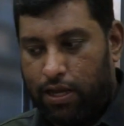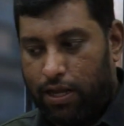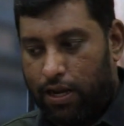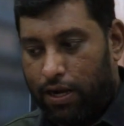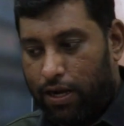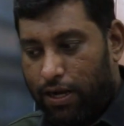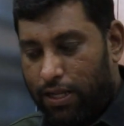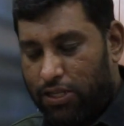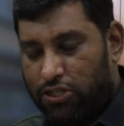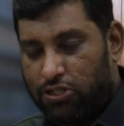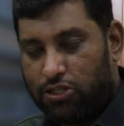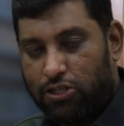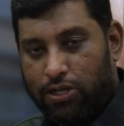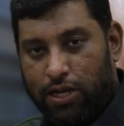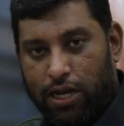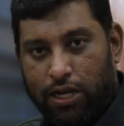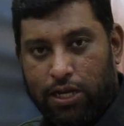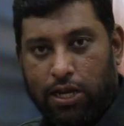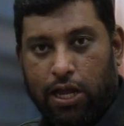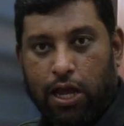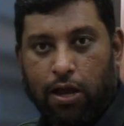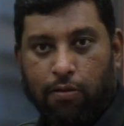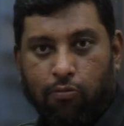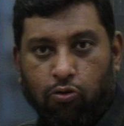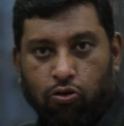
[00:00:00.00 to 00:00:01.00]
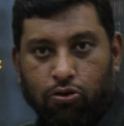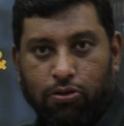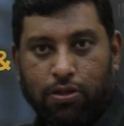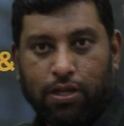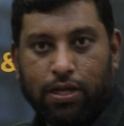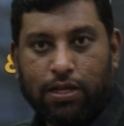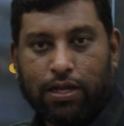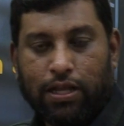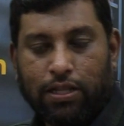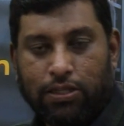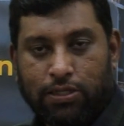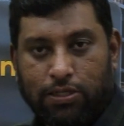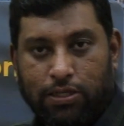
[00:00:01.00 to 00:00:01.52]
rich data about the
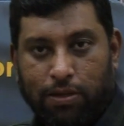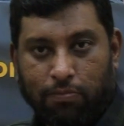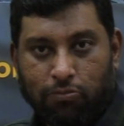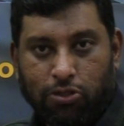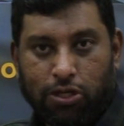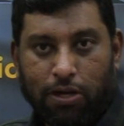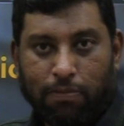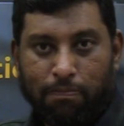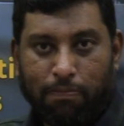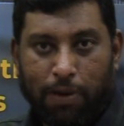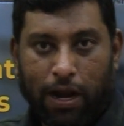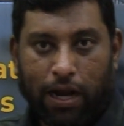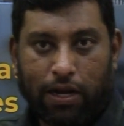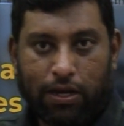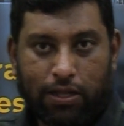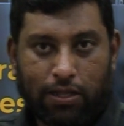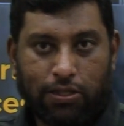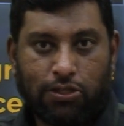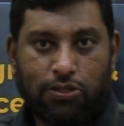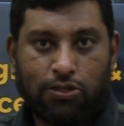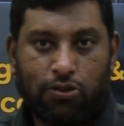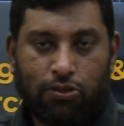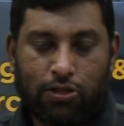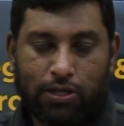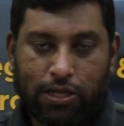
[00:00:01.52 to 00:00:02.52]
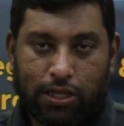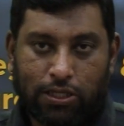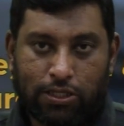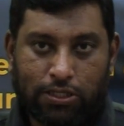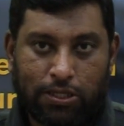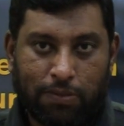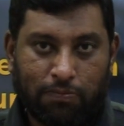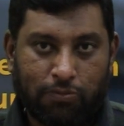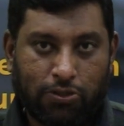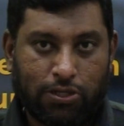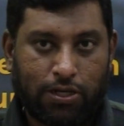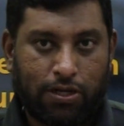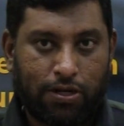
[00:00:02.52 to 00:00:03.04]
consumption patterns or the
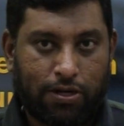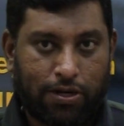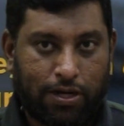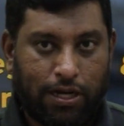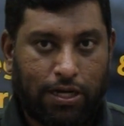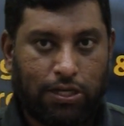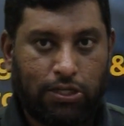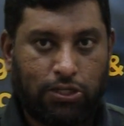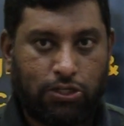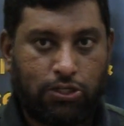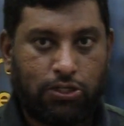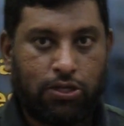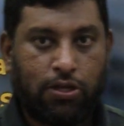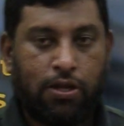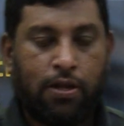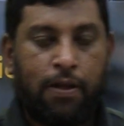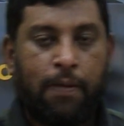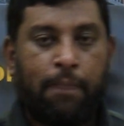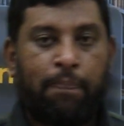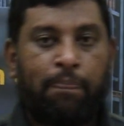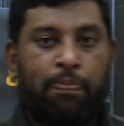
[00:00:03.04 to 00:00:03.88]
consumption trends